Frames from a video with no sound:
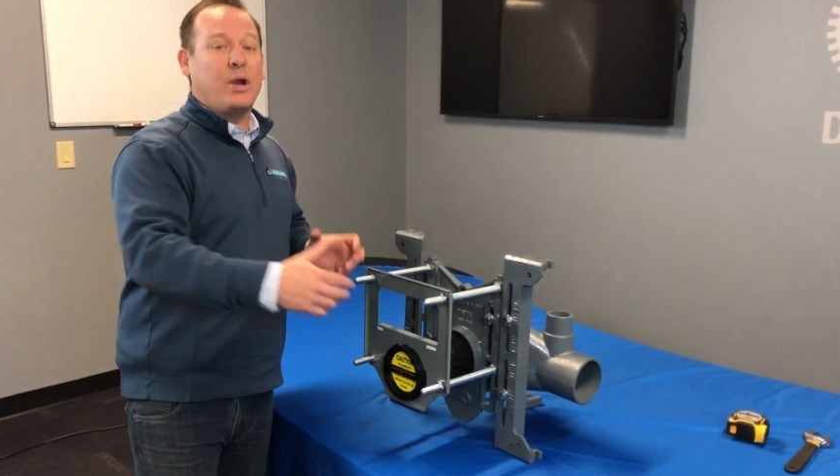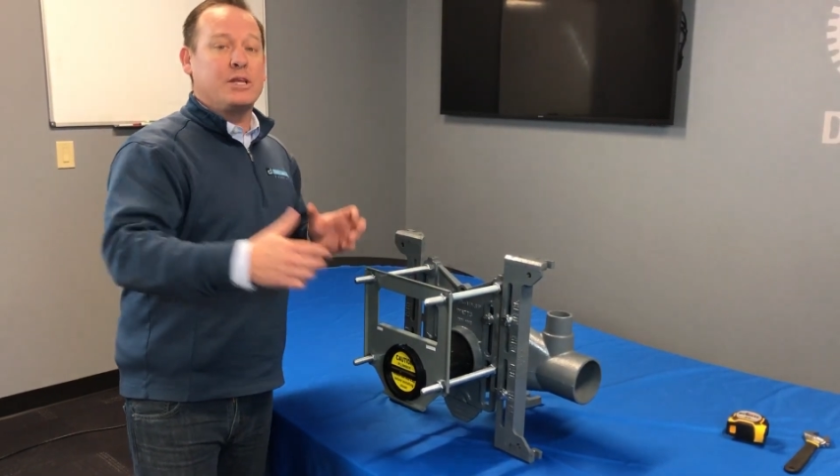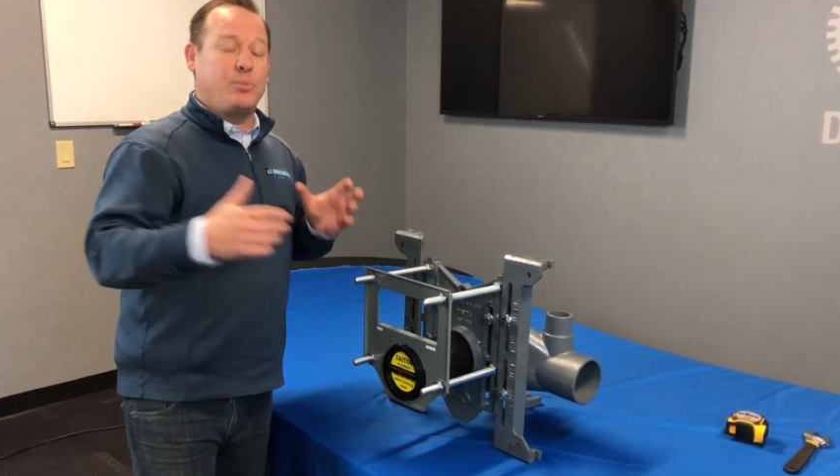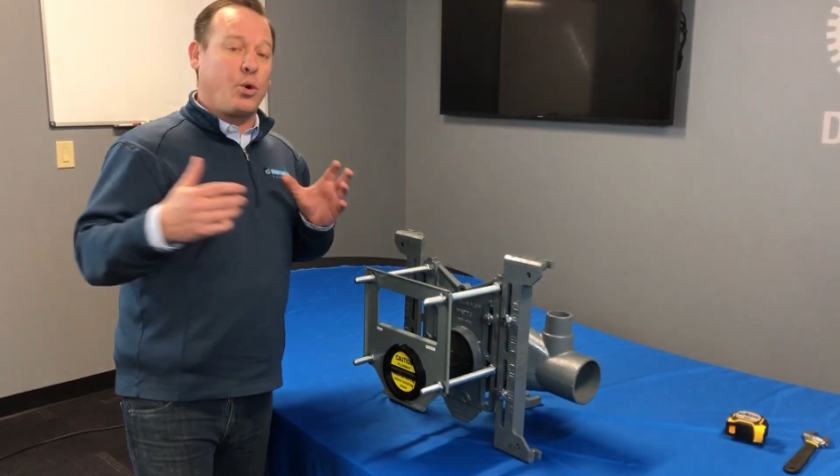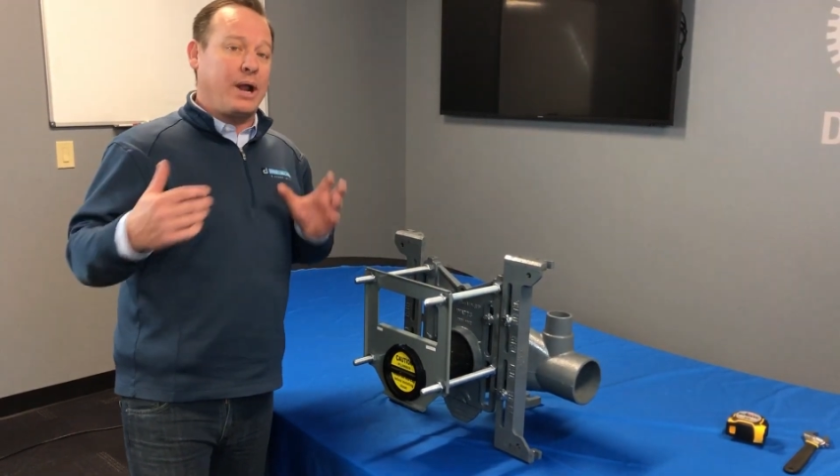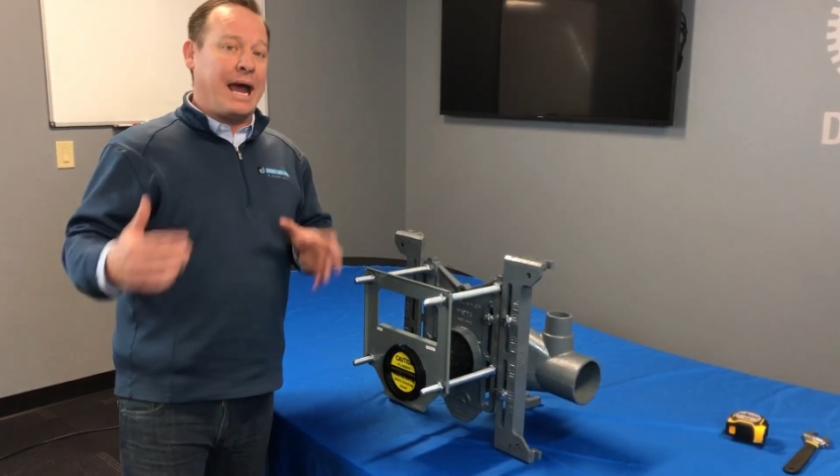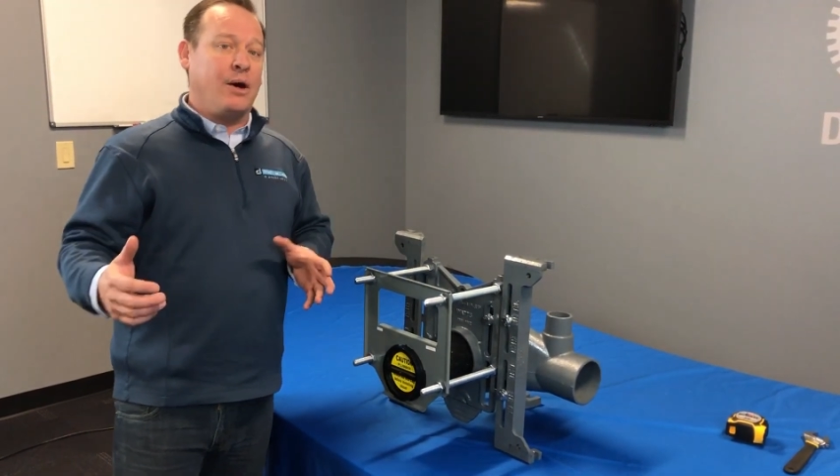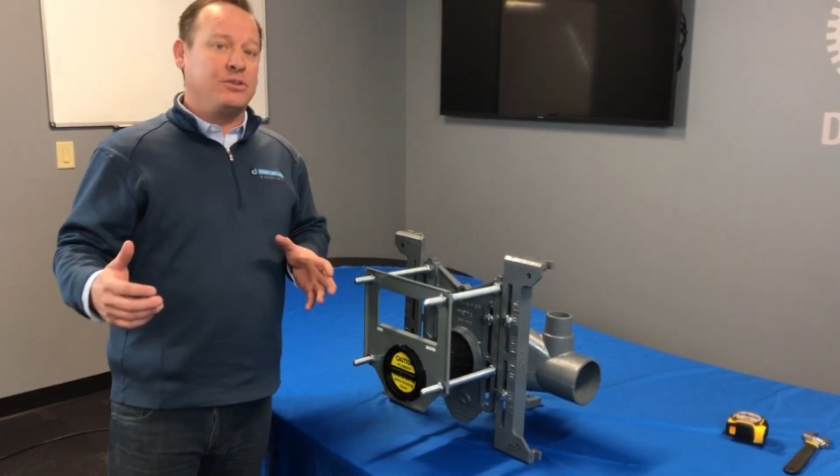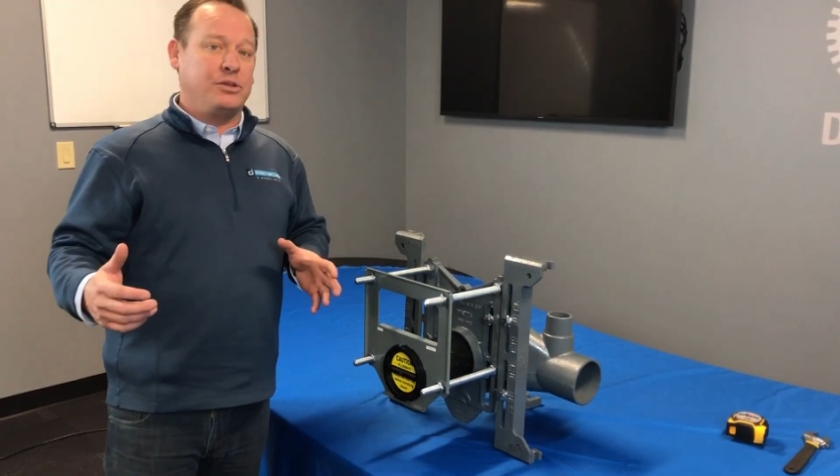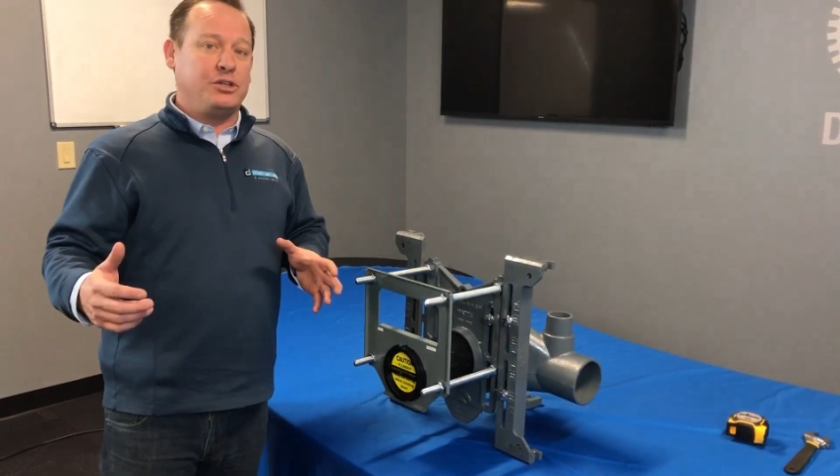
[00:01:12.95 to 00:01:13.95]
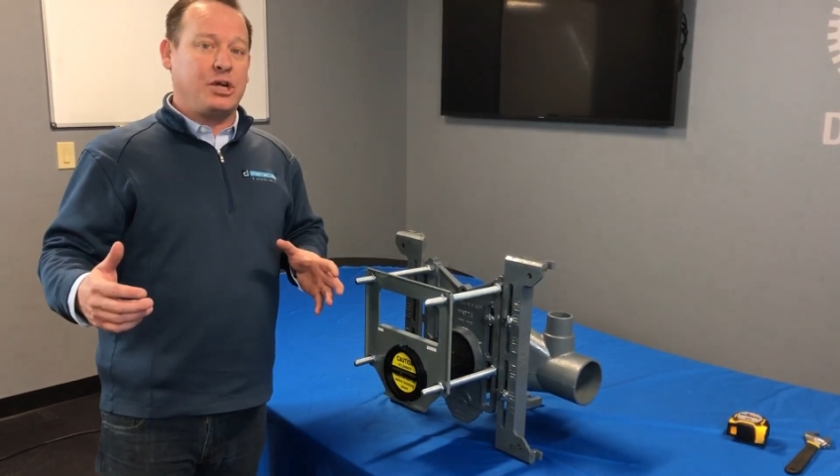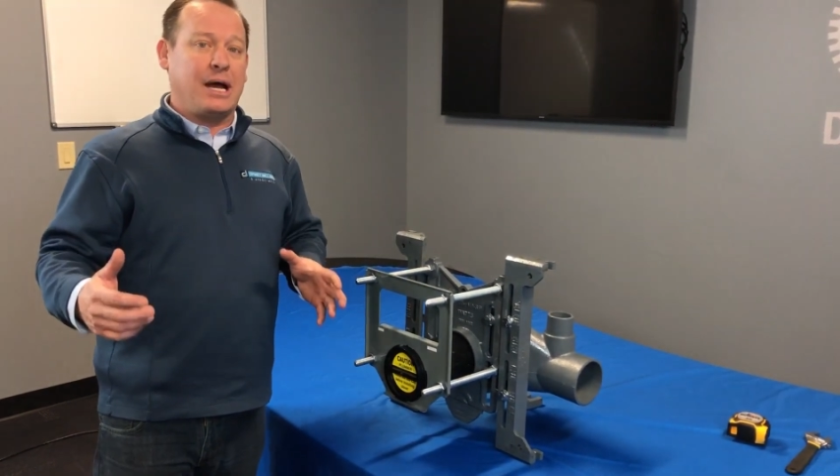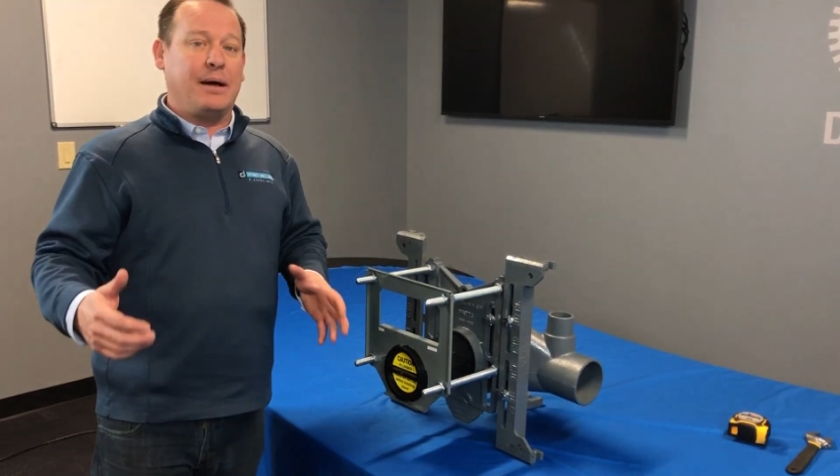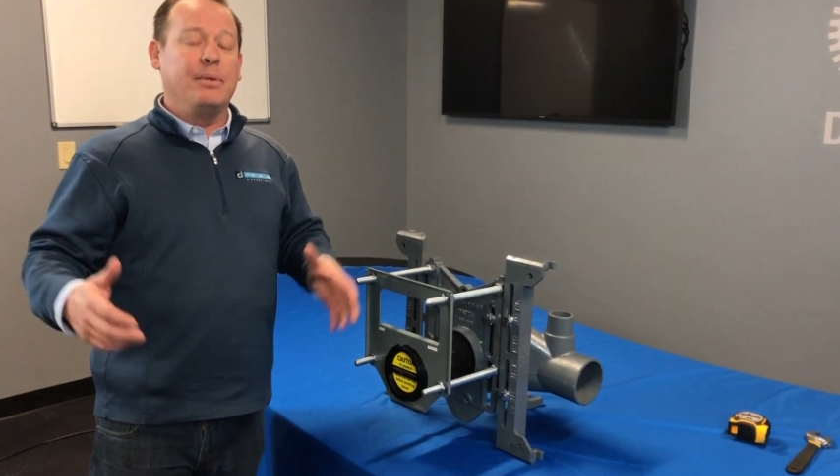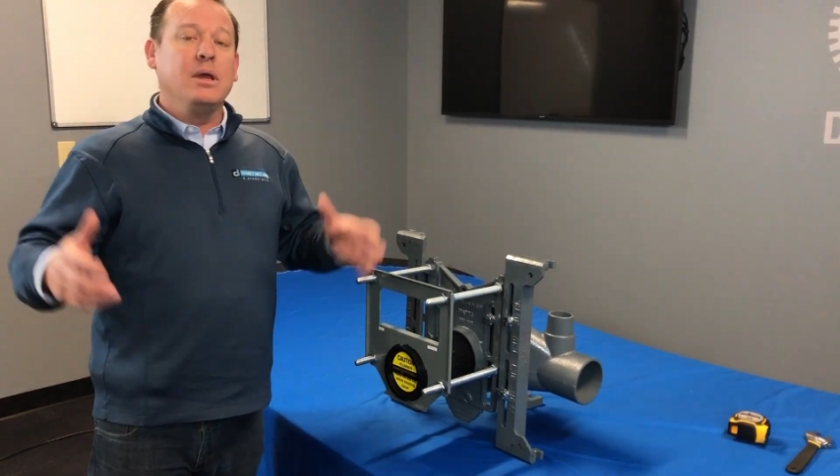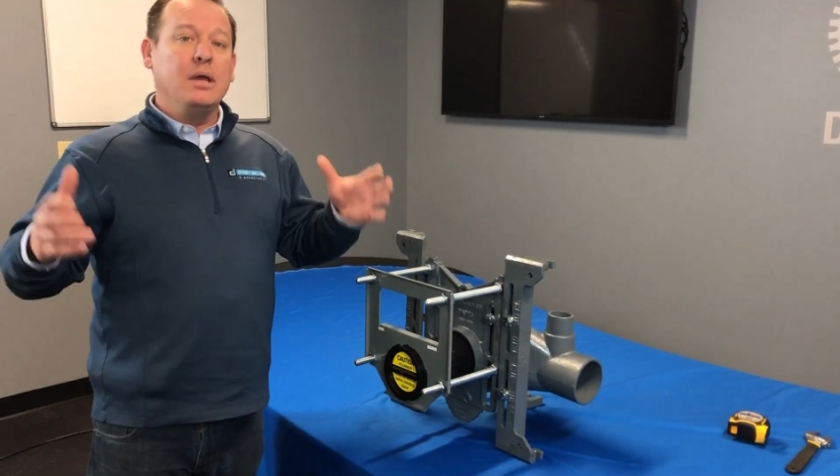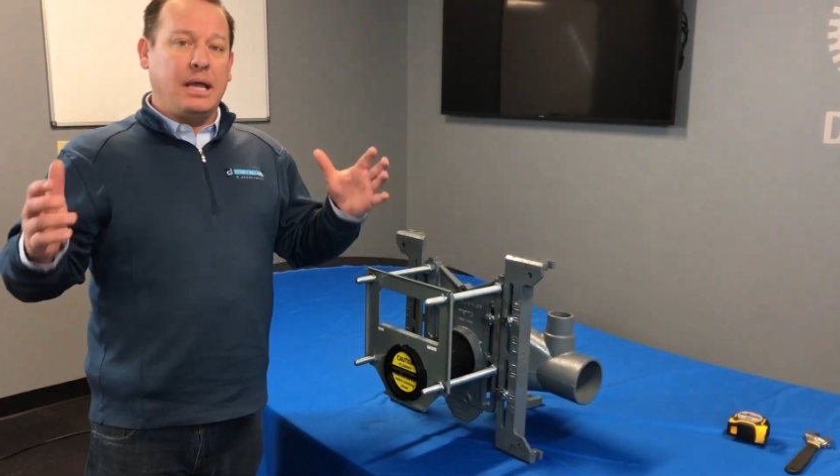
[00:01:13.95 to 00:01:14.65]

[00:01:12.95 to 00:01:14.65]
transport out to the job,